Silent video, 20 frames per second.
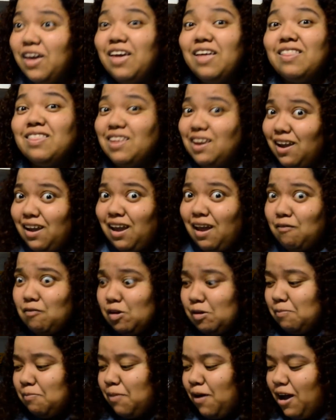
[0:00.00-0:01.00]
that I haven't
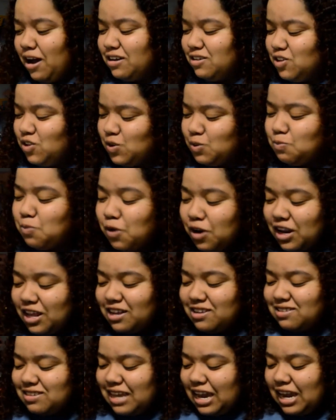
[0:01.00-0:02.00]
unboxed, so I'm pretty
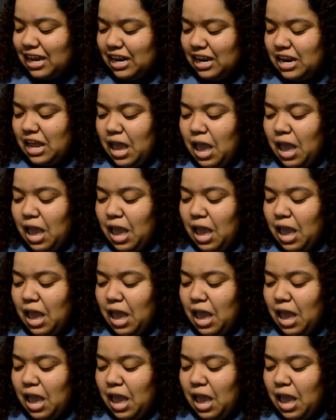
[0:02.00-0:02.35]
excited.